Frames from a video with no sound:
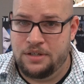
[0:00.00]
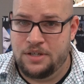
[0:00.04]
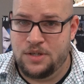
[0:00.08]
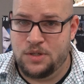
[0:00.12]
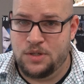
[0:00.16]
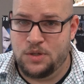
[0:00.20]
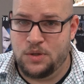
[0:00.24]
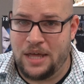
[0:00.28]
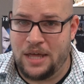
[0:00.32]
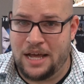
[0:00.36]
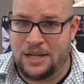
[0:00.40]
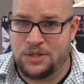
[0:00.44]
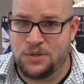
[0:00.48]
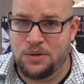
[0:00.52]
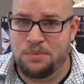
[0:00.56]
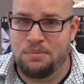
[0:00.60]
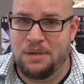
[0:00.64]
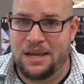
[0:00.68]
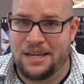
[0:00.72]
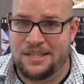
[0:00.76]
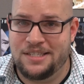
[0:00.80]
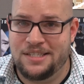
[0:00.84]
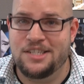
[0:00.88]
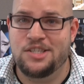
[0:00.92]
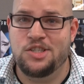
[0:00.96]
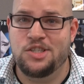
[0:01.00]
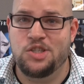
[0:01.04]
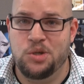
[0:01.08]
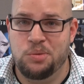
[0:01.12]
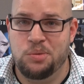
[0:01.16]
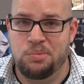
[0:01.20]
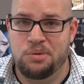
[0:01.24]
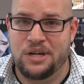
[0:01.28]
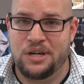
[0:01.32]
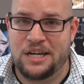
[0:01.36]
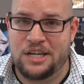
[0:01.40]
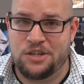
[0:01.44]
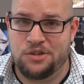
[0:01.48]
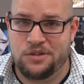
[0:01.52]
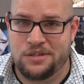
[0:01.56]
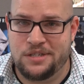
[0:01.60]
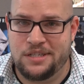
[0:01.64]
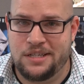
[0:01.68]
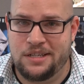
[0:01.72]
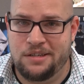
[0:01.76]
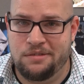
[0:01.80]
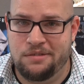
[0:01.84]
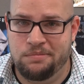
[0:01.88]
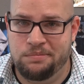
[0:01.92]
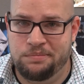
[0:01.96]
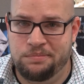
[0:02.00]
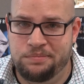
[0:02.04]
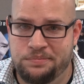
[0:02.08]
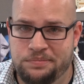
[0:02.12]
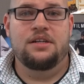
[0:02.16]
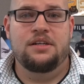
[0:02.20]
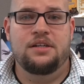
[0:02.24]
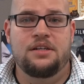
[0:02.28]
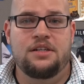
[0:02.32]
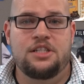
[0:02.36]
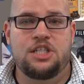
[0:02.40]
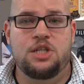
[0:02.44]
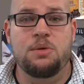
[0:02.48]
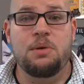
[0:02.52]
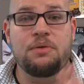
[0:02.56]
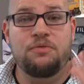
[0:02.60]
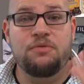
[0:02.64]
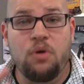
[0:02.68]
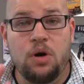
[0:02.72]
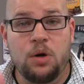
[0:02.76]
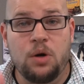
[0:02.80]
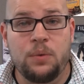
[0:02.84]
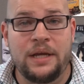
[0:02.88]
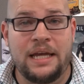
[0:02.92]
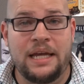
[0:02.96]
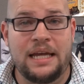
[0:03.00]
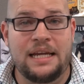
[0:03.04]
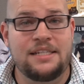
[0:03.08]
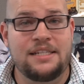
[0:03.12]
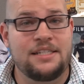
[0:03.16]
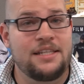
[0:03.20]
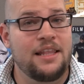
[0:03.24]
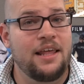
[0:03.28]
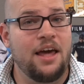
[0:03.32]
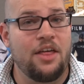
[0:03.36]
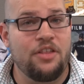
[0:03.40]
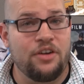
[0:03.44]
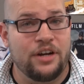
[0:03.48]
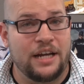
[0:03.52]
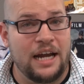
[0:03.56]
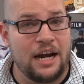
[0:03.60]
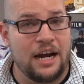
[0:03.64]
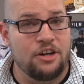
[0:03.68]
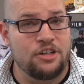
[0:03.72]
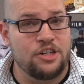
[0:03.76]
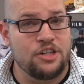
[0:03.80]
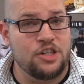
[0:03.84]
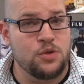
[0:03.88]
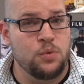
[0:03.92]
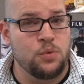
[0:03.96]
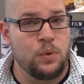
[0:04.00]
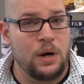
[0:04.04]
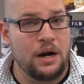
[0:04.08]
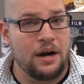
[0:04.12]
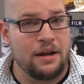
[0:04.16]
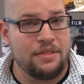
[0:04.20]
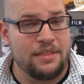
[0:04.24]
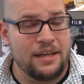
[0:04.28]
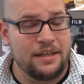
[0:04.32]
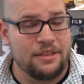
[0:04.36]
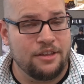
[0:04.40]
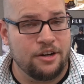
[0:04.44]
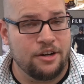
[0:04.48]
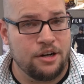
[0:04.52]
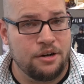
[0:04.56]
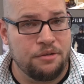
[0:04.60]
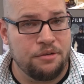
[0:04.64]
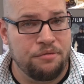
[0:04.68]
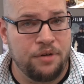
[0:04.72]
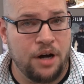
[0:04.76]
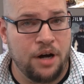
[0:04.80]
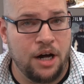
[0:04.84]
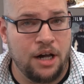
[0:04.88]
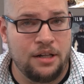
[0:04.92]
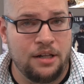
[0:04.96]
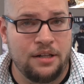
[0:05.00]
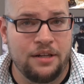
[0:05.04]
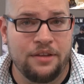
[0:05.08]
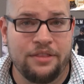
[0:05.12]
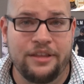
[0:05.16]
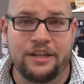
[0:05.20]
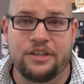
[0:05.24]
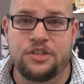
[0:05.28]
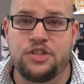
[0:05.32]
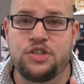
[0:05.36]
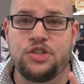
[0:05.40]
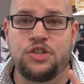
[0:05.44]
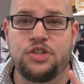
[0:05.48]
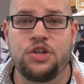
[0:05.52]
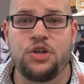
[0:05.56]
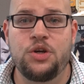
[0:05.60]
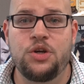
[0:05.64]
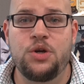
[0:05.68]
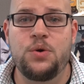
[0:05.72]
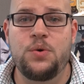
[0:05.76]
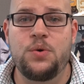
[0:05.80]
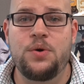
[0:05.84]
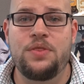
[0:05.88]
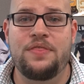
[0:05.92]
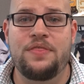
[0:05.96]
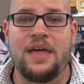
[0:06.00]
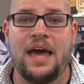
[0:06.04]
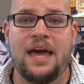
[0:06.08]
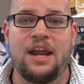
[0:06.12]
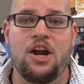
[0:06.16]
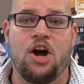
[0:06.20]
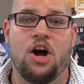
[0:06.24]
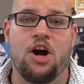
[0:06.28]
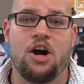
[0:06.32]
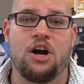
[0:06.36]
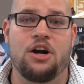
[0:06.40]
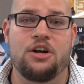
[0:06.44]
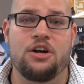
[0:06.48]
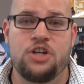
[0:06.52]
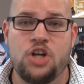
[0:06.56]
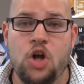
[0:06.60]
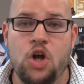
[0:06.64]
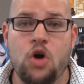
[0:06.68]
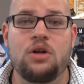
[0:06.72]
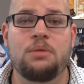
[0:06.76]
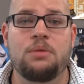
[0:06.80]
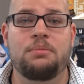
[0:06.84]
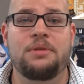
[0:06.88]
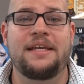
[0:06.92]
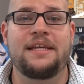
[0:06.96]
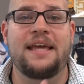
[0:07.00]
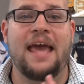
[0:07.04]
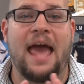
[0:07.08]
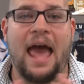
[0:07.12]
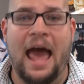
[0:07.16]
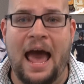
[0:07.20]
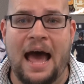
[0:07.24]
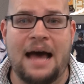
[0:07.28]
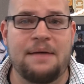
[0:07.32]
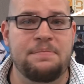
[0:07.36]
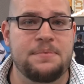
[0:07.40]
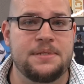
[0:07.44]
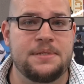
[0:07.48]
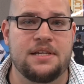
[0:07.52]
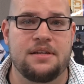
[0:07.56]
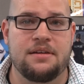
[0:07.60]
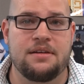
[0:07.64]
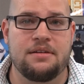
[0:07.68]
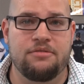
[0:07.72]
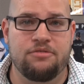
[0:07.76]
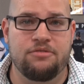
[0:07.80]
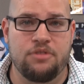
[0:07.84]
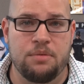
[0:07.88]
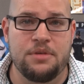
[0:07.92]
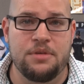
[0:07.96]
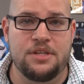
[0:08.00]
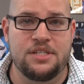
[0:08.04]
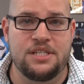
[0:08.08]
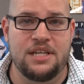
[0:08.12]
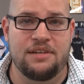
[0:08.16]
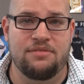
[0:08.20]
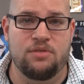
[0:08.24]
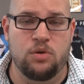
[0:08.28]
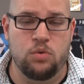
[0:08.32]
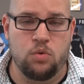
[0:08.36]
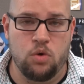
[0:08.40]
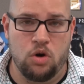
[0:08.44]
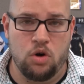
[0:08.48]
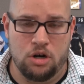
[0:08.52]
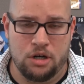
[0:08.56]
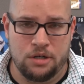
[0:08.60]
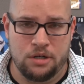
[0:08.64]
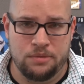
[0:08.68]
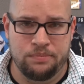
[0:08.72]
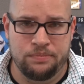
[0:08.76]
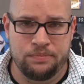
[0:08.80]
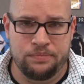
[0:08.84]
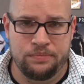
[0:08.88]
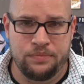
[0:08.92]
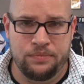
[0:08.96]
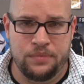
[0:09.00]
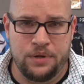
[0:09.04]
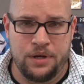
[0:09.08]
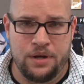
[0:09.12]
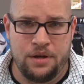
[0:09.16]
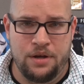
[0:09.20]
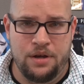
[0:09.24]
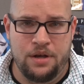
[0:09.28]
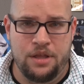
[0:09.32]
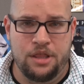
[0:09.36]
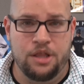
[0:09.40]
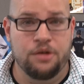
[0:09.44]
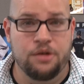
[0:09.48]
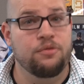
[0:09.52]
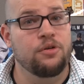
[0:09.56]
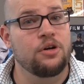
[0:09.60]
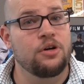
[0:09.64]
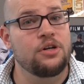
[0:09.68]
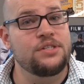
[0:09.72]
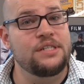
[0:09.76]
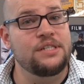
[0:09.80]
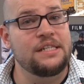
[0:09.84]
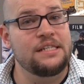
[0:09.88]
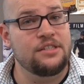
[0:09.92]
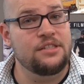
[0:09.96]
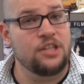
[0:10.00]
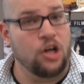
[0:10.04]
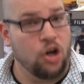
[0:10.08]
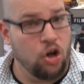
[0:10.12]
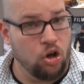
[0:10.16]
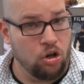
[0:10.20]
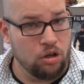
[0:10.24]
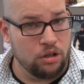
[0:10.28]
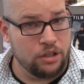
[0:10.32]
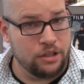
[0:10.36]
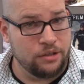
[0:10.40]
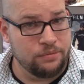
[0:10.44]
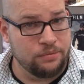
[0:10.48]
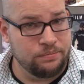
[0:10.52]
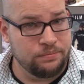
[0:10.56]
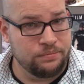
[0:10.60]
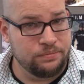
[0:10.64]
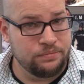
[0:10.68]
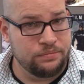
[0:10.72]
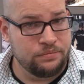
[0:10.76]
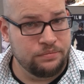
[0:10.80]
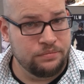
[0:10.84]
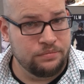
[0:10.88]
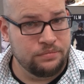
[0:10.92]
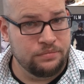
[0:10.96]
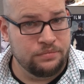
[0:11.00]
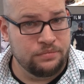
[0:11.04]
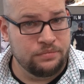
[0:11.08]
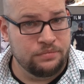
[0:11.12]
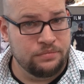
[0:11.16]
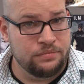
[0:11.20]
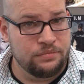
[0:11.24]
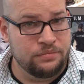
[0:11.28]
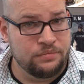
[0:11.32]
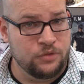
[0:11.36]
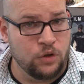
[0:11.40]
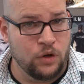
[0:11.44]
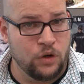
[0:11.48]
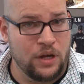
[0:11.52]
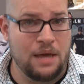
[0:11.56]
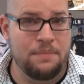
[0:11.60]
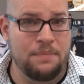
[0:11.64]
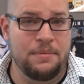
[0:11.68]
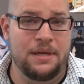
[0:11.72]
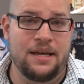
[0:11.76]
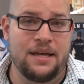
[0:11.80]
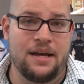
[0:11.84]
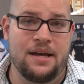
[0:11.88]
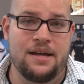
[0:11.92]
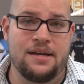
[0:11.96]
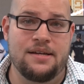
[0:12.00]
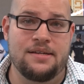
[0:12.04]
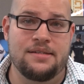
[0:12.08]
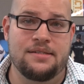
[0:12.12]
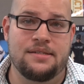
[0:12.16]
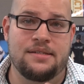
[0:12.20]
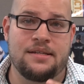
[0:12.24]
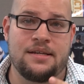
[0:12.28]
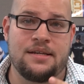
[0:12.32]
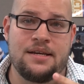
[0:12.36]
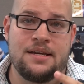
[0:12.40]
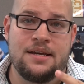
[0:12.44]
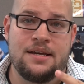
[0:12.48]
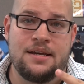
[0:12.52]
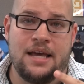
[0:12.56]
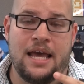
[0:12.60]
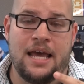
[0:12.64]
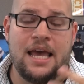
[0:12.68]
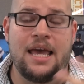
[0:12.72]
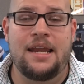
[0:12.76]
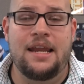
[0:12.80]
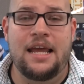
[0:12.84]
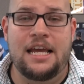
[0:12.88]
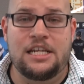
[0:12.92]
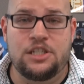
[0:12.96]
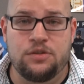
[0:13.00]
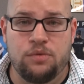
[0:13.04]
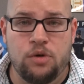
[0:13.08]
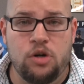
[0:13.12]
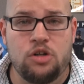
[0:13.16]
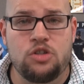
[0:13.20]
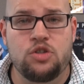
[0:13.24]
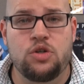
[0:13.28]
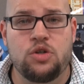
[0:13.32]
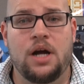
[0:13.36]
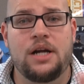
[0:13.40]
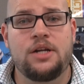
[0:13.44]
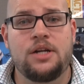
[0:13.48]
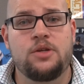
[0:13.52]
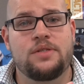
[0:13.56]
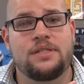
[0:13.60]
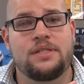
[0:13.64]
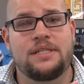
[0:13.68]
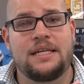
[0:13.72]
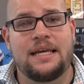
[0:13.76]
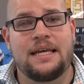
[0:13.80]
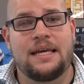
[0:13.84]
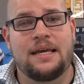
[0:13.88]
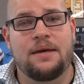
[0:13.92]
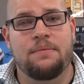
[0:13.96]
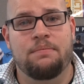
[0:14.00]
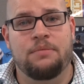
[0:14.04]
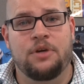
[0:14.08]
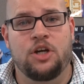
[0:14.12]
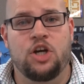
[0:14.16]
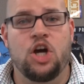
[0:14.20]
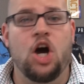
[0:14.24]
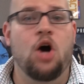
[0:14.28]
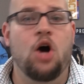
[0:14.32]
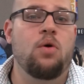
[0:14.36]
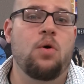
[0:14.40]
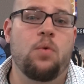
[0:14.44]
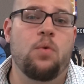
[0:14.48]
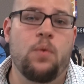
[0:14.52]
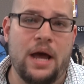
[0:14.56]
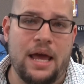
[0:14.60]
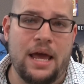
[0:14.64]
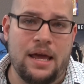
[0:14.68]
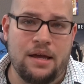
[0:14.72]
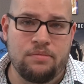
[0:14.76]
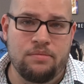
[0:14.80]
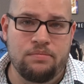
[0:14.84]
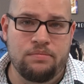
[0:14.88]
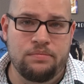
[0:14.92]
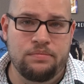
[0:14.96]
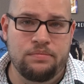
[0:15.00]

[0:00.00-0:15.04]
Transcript: So that's what makes this super interesting. So before we get into the other characters and where I think they're going to fall, there's two that are notably absent from the Civil War. The first is the Hulk. Okay, because in Age of Ultron you see him go away.